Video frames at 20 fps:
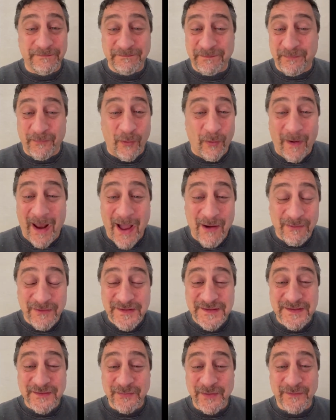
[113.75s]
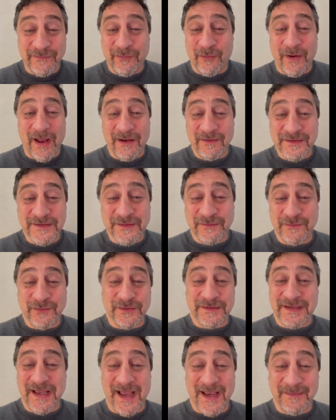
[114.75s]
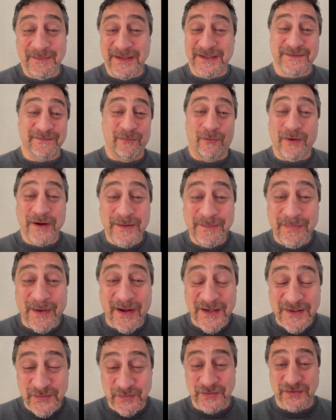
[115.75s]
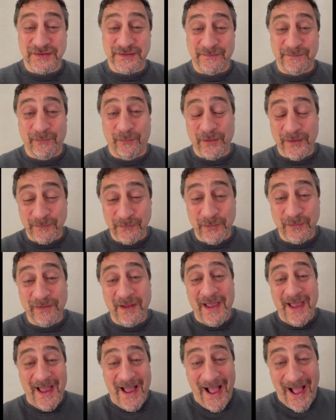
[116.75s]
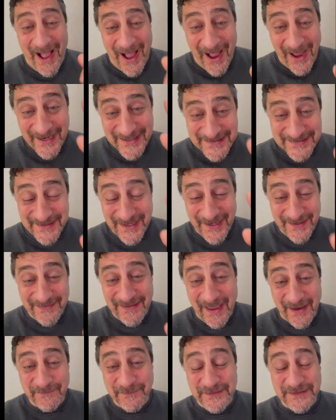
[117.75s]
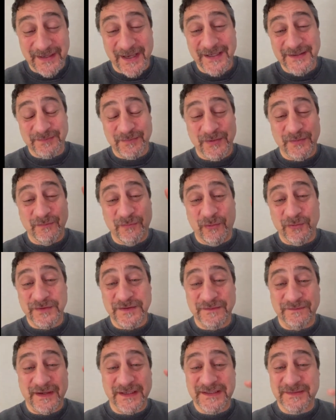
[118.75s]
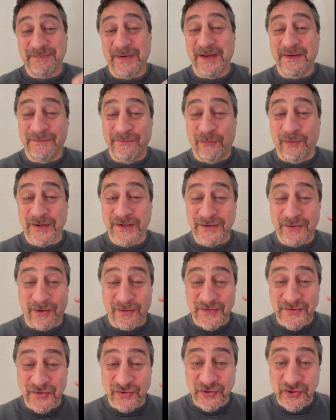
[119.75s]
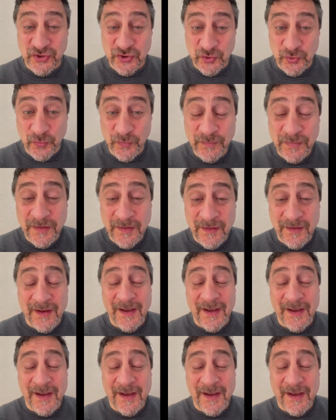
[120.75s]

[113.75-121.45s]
four hours of your time. It's $40, which is affordable. I say in the advertisement, most of us spend $40 on Zoom.